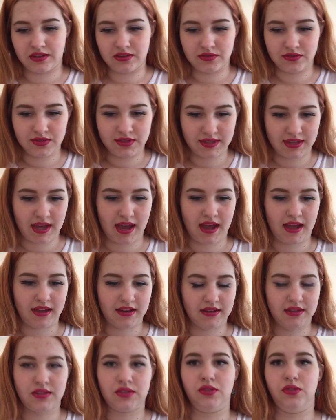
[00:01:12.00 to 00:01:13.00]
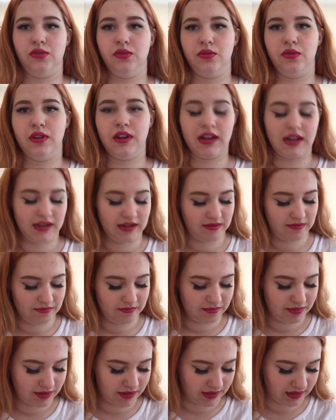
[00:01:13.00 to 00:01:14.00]
use that to
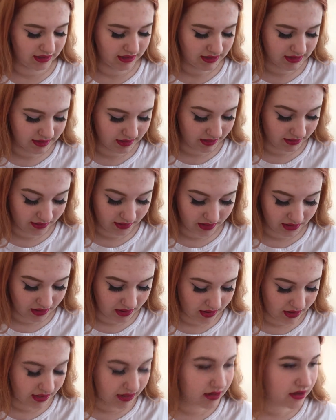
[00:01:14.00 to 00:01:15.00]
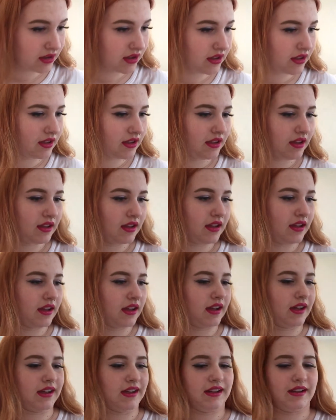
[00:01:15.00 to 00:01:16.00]
put the concealer on.
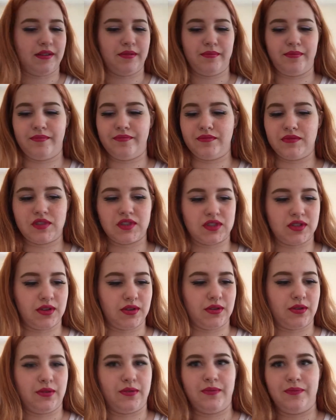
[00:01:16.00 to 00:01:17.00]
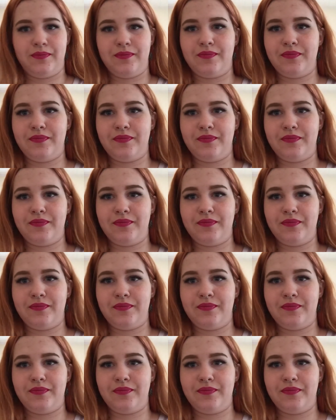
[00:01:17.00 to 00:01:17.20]
So